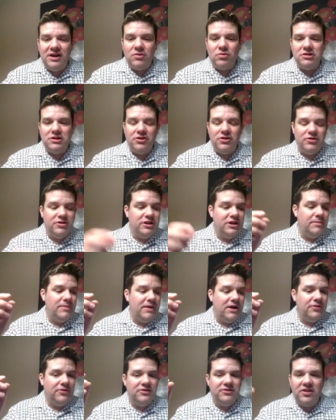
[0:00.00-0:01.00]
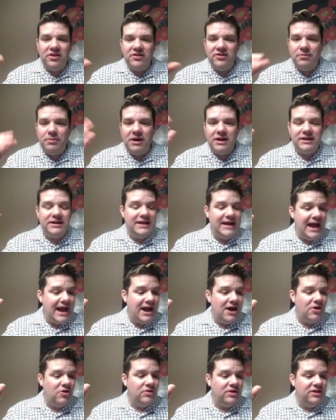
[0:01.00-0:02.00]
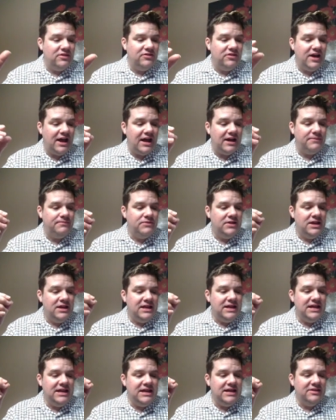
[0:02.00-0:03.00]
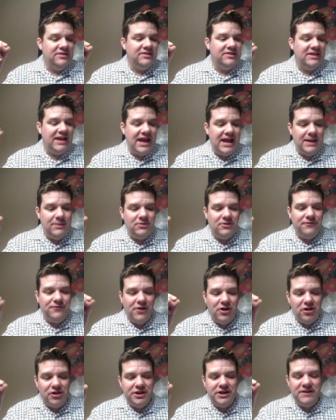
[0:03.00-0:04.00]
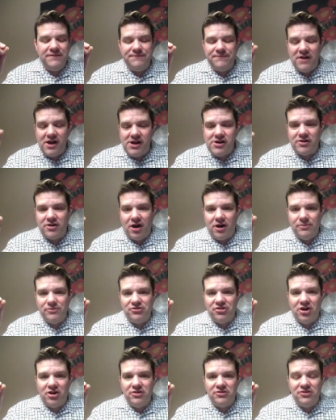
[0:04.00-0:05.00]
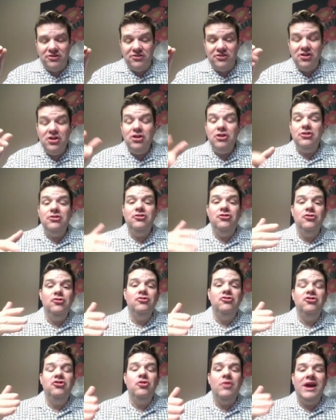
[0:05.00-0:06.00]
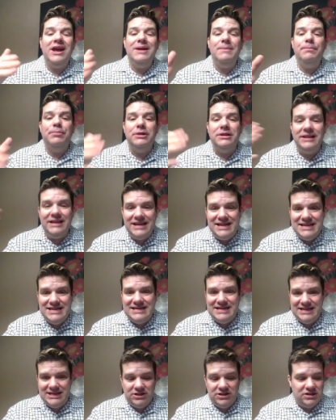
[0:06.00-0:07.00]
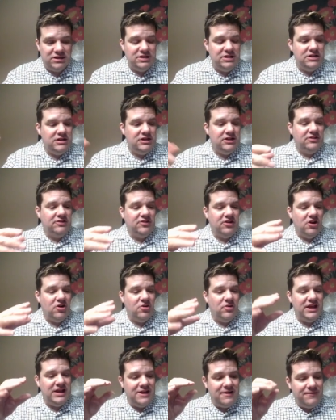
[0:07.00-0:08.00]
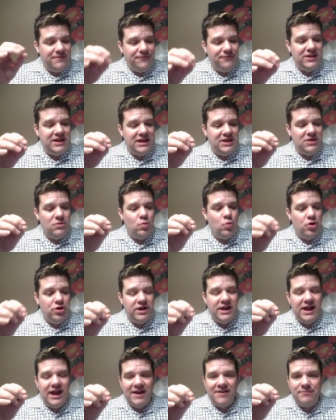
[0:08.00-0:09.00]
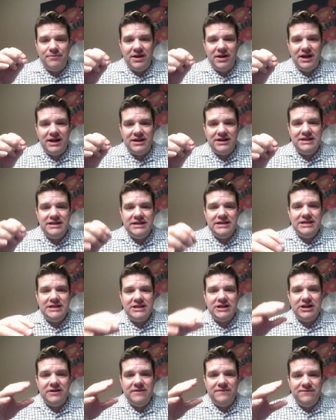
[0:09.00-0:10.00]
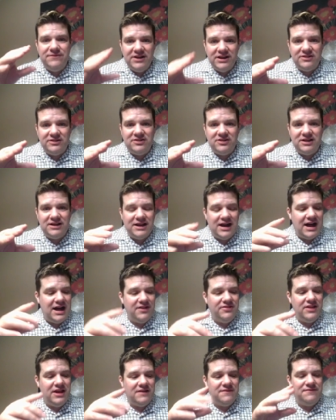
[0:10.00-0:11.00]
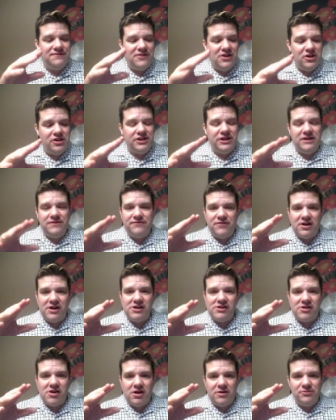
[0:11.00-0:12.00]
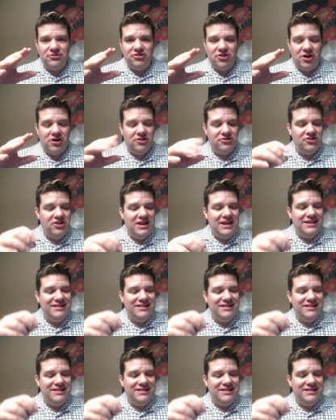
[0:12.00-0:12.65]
that we're learning about the suspect now is that he escaped felony firearm charges due to a plea deal. So if he would have been convicted on that felony firearm charge,